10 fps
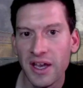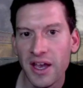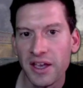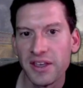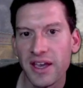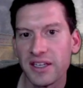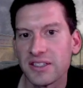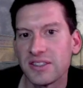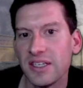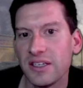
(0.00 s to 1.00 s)
yea, to
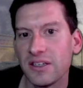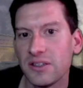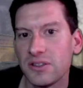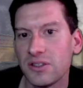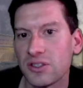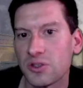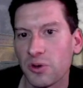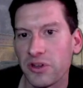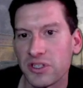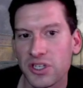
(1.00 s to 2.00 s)
seek to destroy
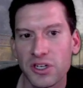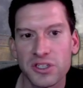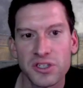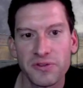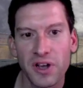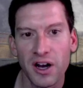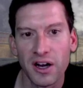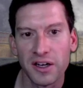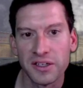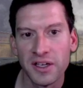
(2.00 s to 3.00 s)
the church of
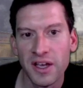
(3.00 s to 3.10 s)
God,